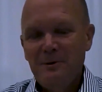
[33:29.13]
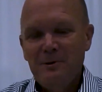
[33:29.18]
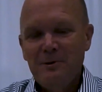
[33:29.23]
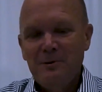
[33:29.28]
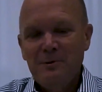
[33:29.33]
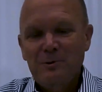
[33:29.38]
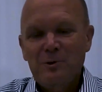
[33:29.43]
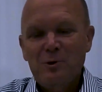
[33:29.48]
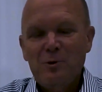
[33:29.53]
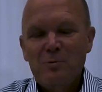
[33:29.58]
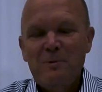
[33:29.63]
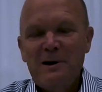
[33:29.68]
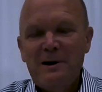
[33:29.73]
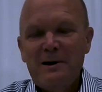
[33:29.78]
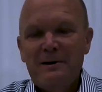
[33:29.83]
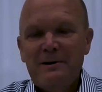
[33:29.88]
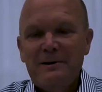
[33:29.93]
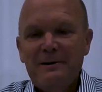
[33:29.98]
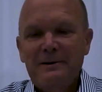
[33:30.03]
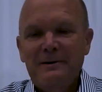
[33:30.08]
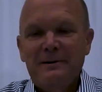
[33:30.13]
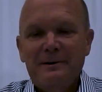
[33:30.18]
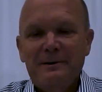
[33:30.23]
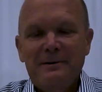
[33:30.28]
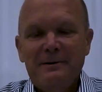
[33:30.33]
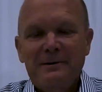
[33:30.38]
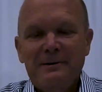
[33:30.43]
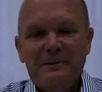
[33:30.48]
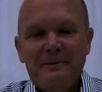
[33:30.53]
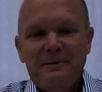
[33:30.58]
I go back
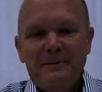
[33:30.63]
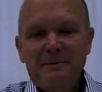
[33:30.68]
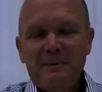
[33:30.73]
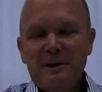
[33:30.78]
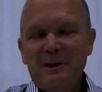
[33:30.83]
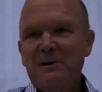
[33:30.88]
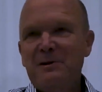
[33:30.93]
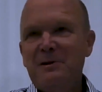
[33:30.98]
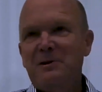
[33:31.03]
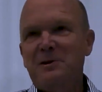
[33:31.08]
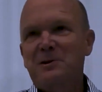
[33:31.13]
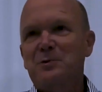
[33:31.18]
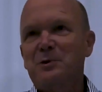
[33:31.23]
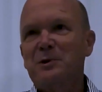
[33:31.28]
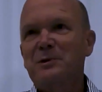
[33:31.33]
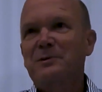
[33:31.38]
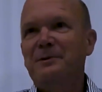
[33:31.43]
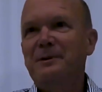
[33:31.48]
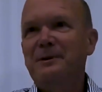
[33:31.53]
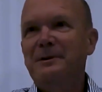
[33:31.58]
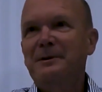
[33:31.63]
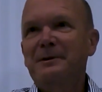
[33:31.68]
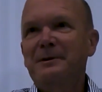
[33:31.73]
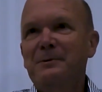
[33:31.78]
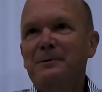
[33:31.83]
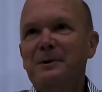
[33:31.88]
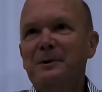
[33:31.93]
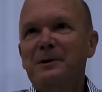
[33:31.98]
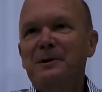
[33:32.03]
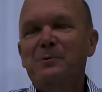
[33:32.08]
many years when
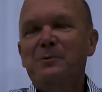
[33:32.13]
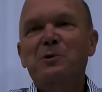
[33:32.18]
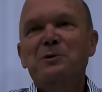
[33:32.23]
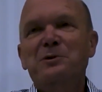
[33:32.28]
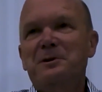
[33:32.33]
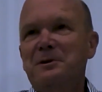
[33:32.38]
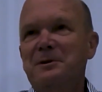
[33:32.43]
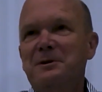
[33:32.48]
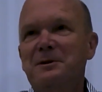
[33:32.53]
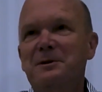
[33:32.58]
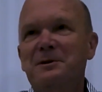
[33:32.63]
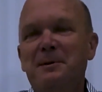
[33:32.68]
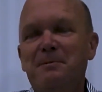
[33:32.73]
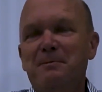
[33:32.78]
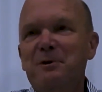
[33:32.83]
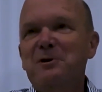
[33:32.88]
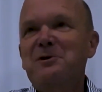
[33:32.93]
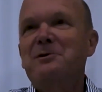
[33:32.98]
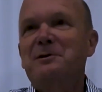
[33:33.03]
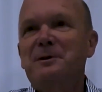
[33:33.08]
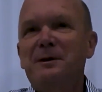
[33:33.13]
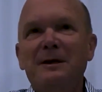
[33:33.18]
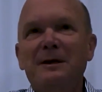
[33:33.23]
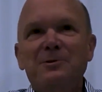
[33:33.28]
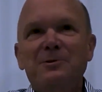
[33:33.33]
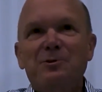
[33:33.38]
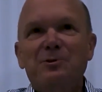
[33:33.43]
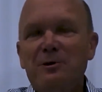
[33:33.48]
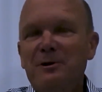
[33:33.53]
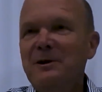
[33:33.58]
there wasn't that much
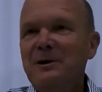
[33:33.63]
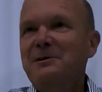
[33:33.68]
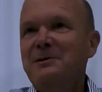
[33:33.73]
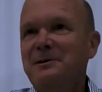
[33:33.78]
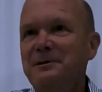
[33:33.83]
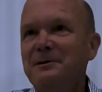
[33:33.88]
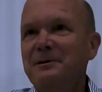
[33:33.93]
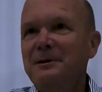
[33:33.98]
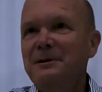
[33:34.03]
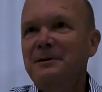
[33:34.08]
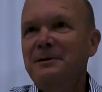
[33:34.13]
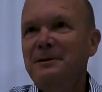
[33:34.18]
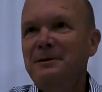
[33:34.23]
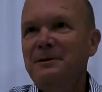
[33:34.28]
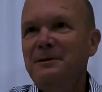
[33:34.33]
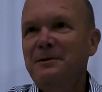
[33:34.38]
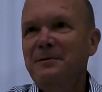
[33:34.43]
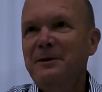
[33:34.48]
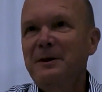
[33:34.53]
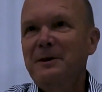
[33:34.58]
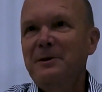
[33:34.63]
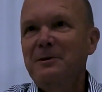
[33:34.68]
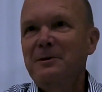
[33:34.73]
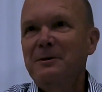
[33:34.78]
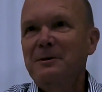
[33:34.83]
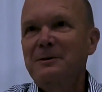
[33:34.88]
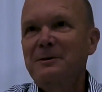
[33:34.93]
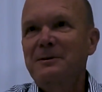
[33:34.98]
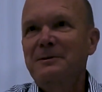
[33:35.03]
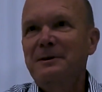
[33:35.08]
electronics in the
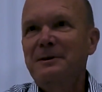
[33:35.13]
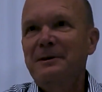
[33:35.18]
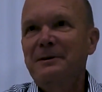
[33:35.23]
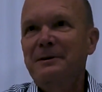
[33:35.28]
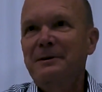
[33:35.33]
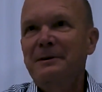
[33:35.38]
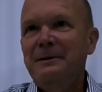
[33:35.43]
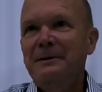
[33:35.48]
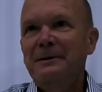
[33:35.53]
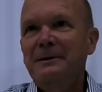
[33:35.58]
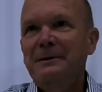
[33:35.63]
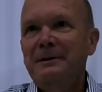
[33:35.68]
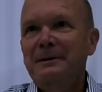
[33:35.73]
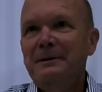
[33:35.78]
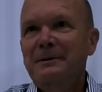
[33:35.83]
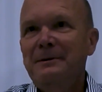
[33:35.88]
vehicles, then a